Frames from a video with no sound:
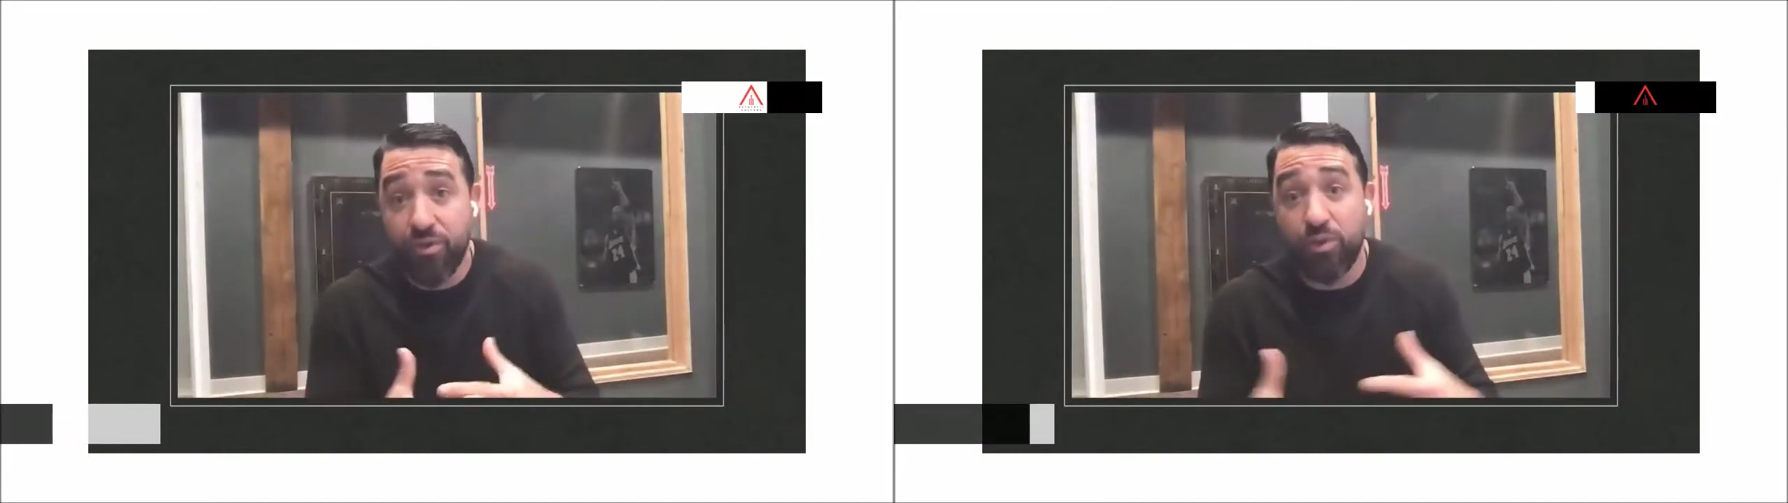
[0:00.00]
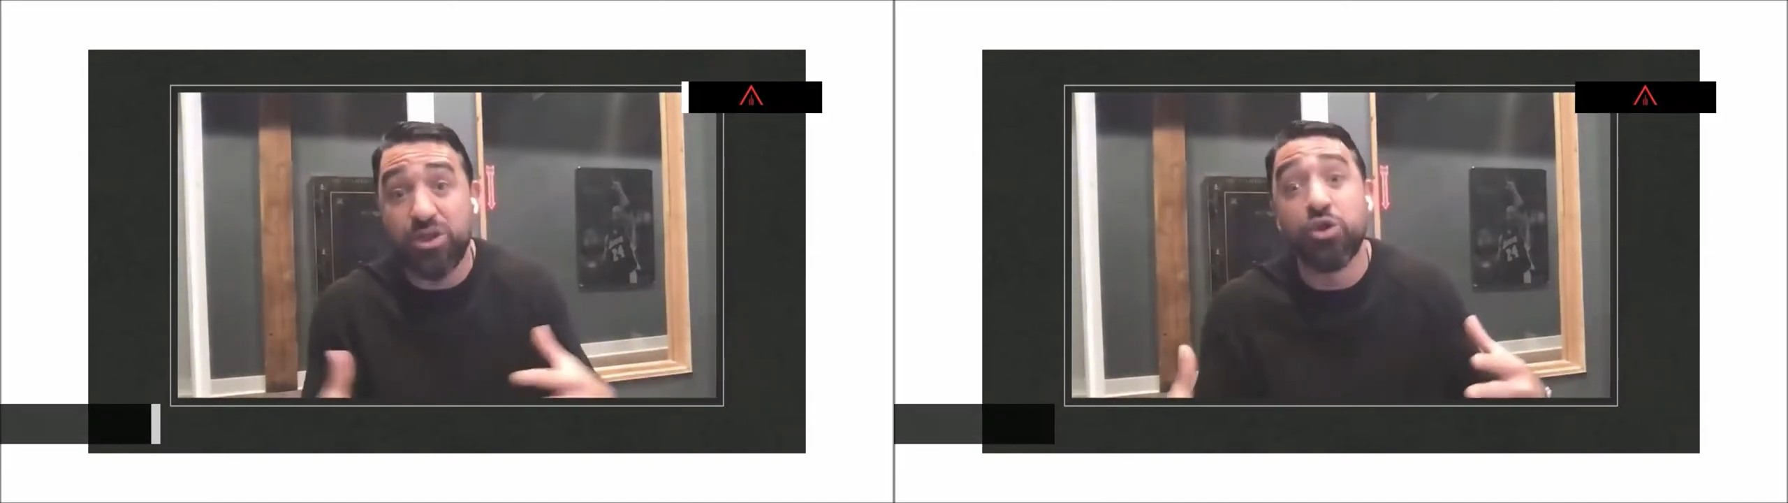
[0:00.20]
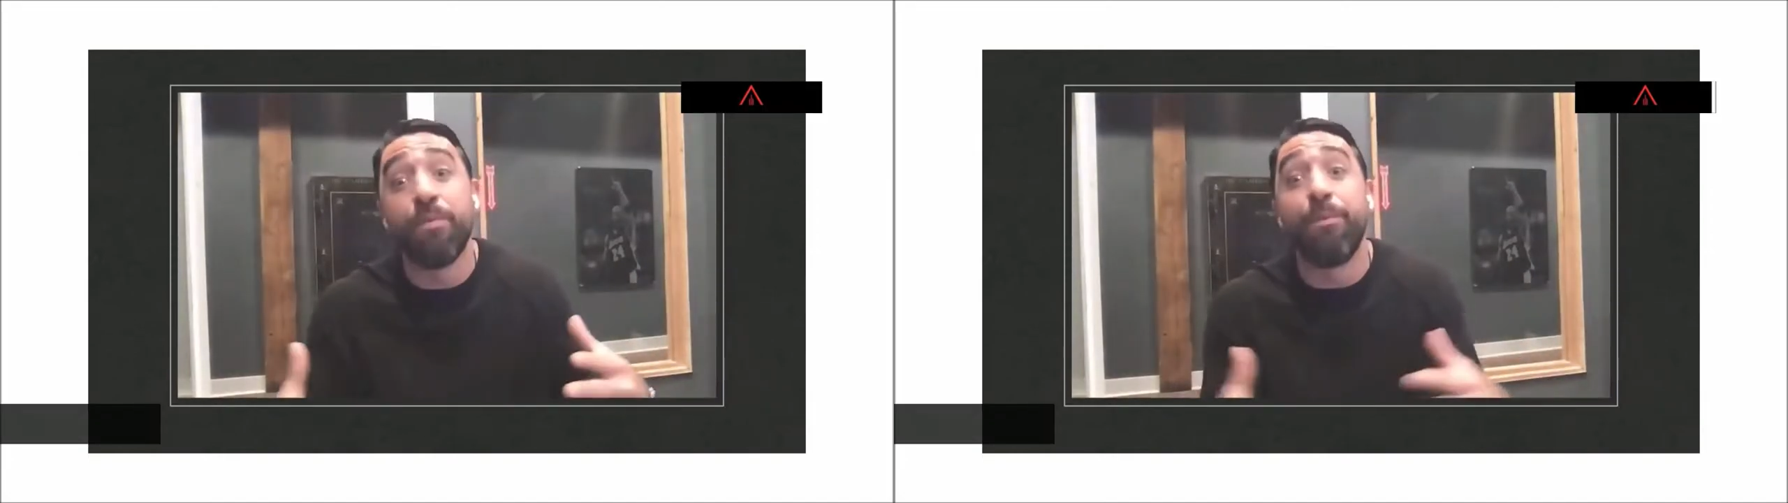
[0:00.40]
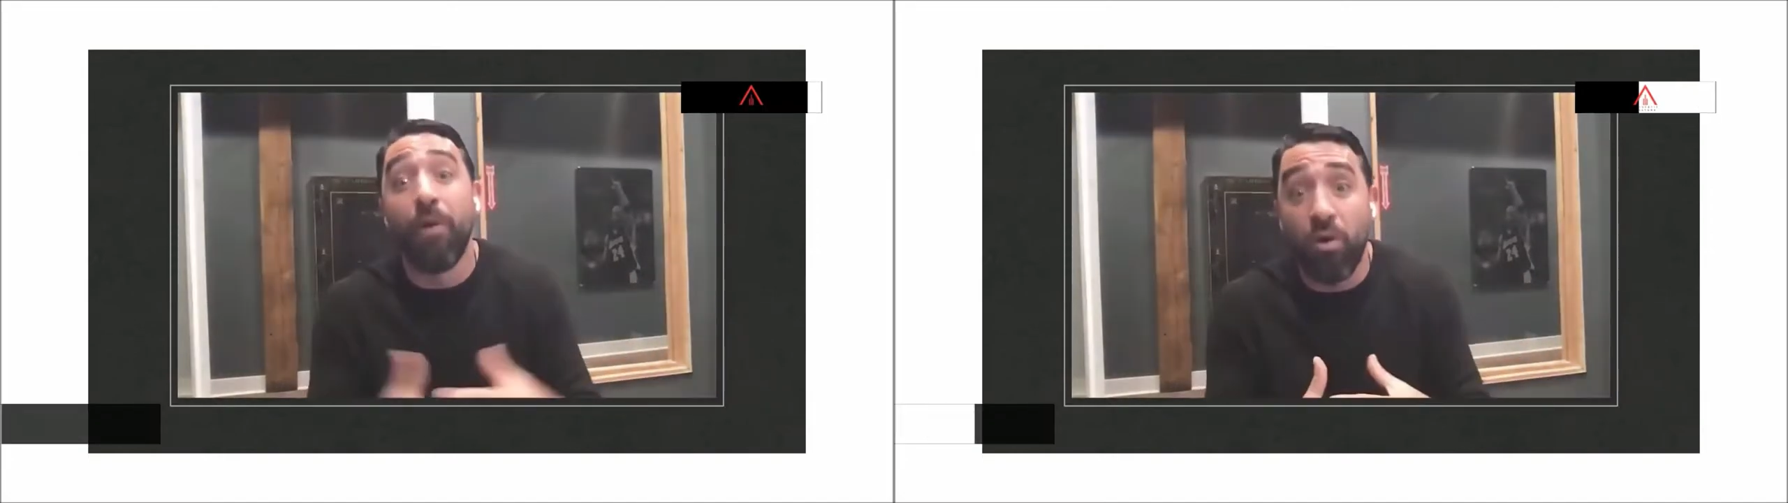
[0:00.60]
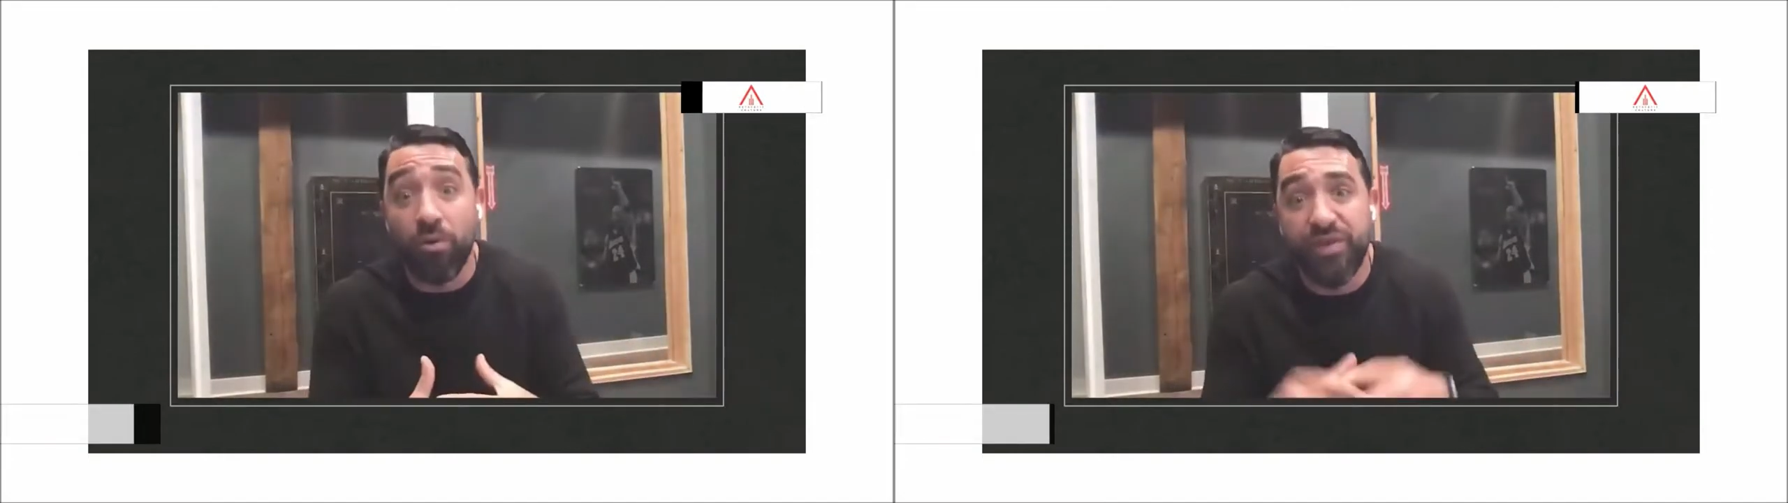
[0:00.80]
When you do
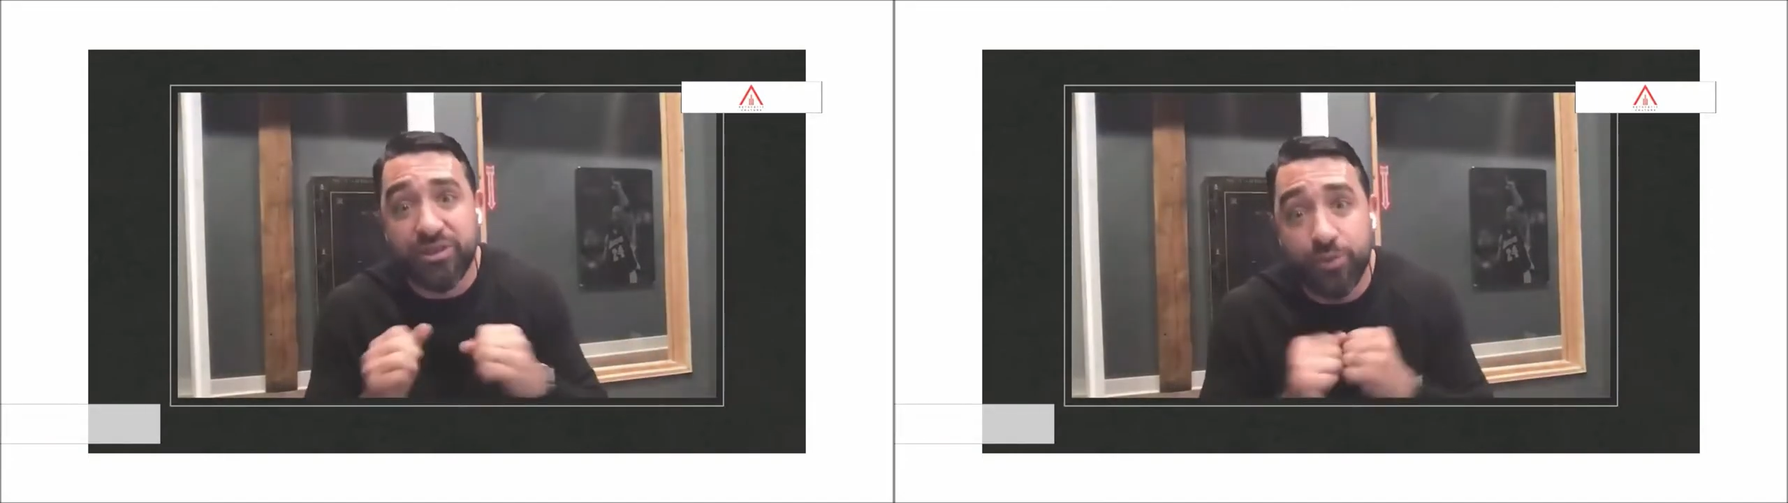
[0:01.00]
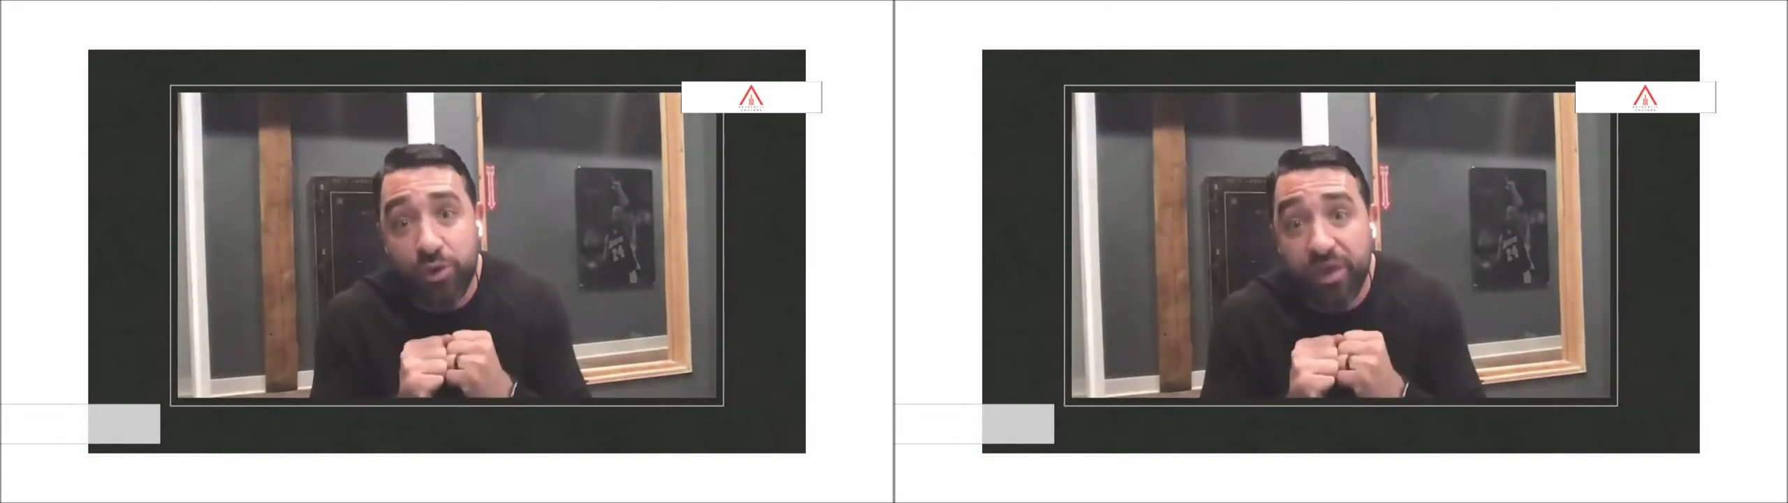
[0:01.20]
both, that's when